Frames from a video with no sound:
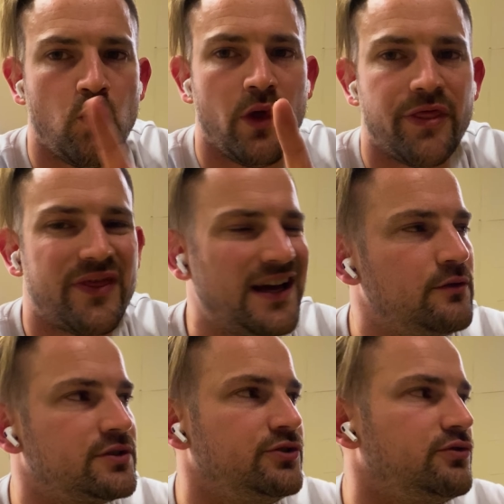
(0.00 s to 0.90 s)

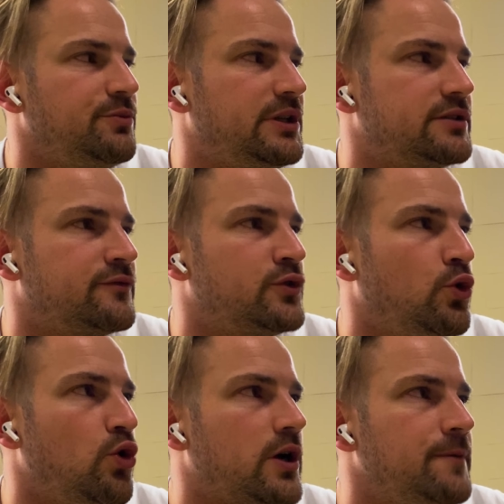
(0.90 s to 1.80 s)
1000 newton meters of
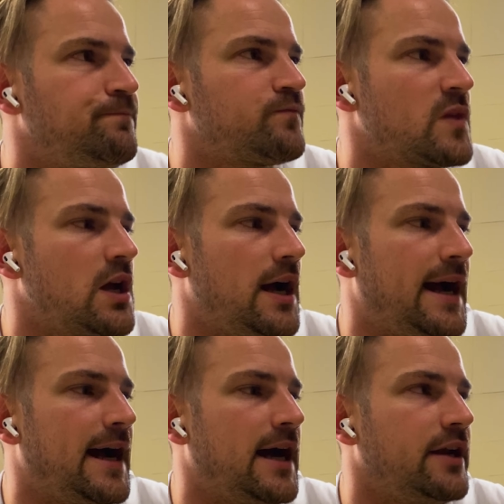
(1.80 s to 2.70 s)
torque,
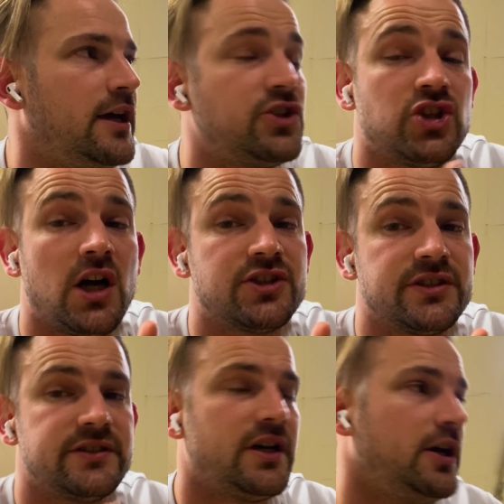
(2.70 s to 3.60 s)
and a
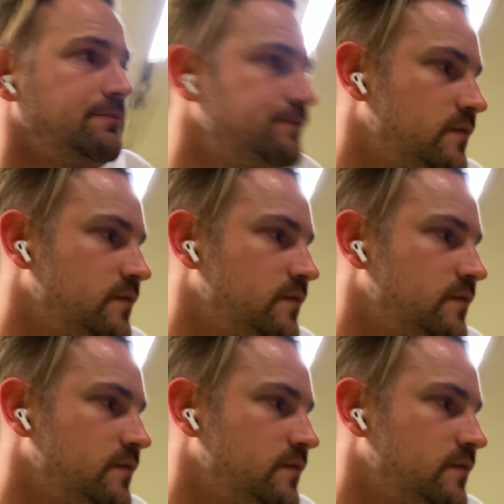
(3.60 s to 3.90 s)
charging time